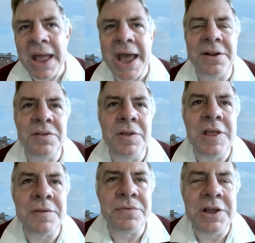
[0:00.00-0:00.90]
And
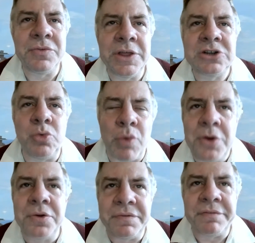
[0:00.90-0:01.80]
the, the, the
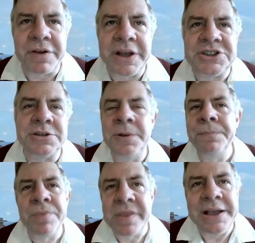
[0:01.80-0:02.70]
road of inflation
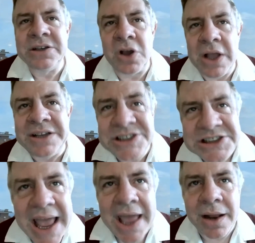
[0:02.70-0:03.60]
is
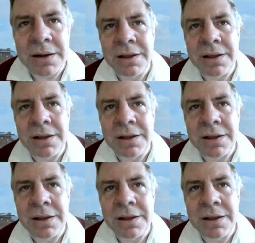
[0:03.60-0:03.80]
set.